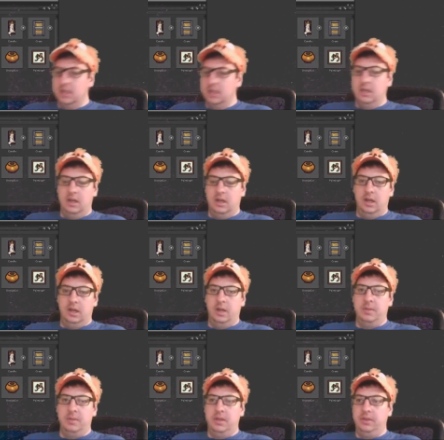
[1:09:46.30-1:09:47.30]

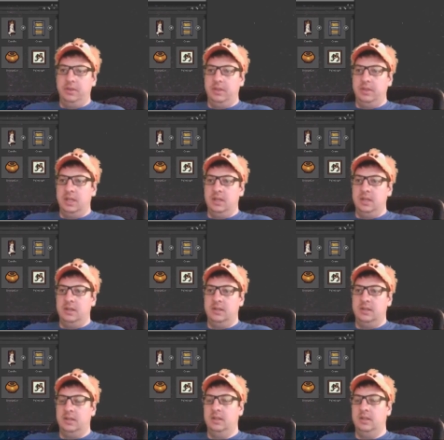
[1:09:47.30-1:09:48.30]
Another thing
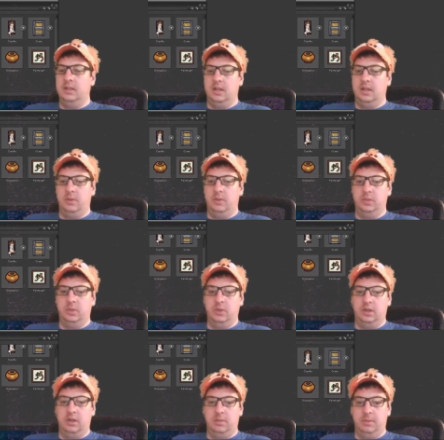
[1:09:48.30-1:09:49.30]
that I wanted to work
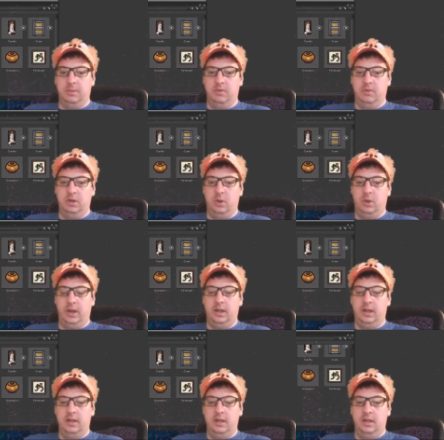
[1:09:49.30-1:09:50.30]
on maybe real quick
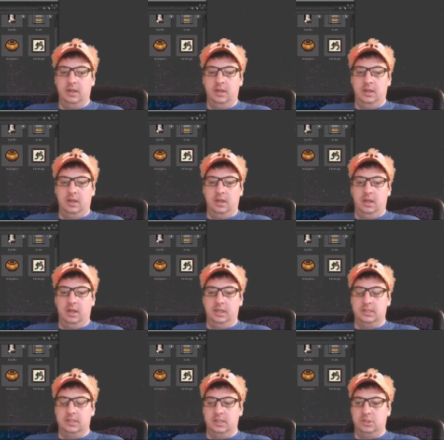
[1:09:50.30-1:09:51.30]

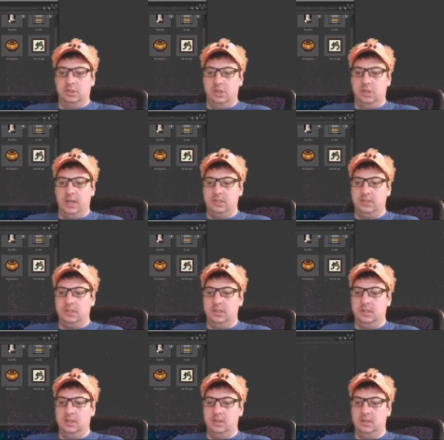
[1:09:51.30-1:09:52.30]
is the chest,
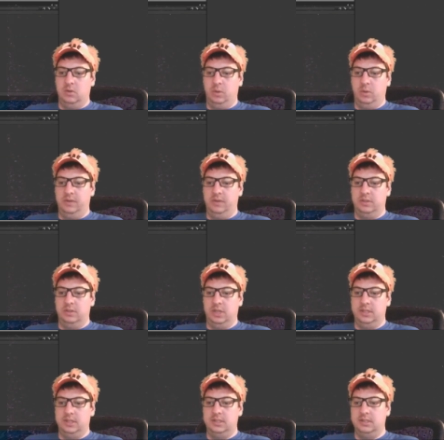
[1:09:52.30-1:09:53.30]
or one of the
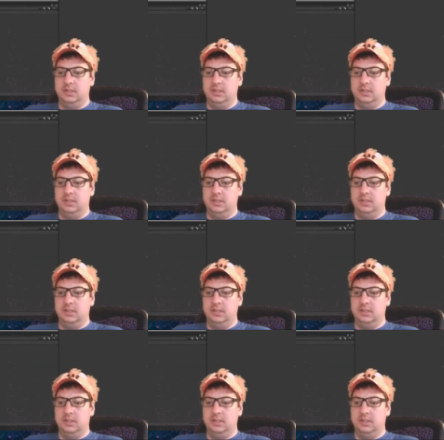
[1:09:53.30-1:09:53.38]
chests.